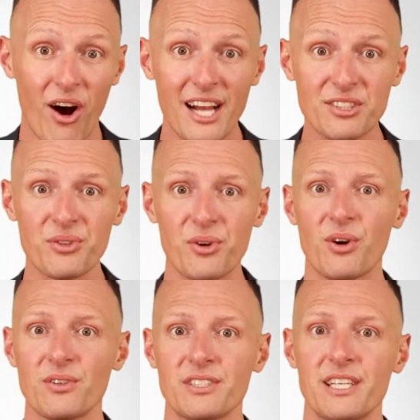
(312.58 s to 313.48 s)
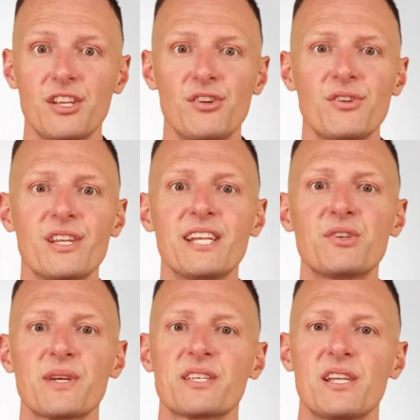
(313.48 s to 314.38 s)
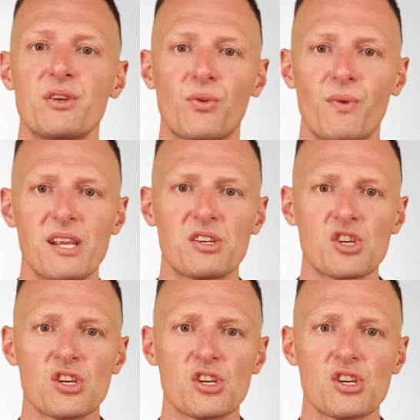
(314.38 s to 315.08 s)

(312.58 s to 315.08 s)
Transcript: eyes on your content, you need to extend your reach.